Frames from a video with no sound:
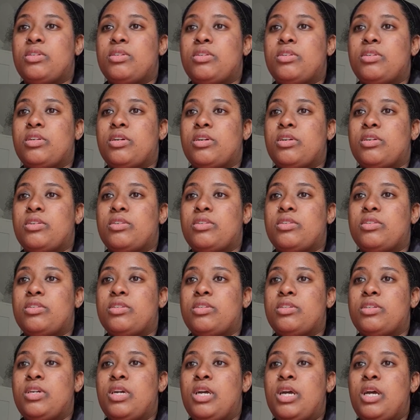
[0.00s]
I don't know.
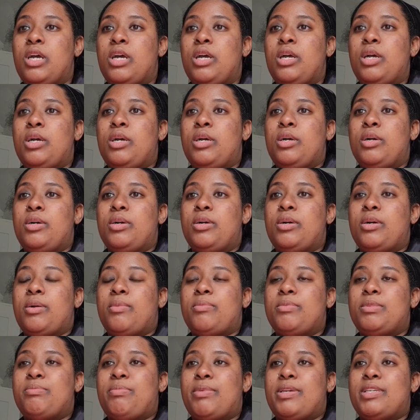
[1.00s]

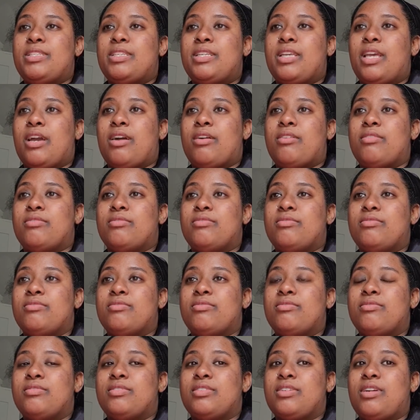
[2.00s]
I'm spacing out.
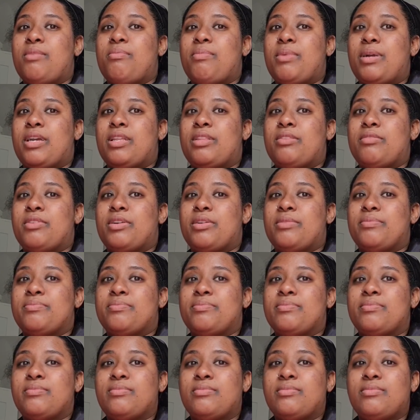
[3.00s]
Come back in the room.